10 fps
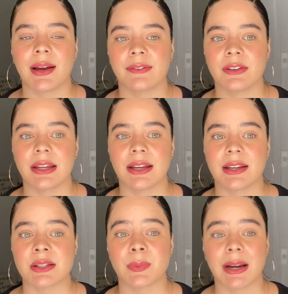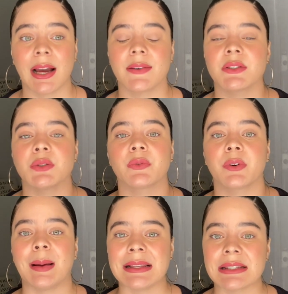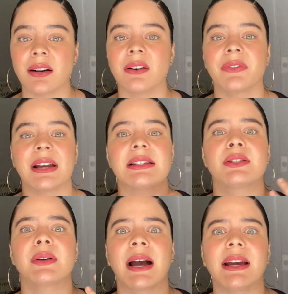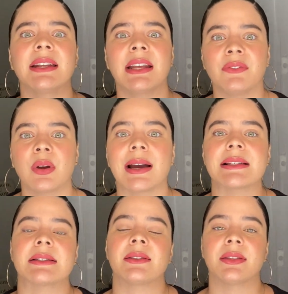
I feel like it's what I have to do for myself and to kind of give you guys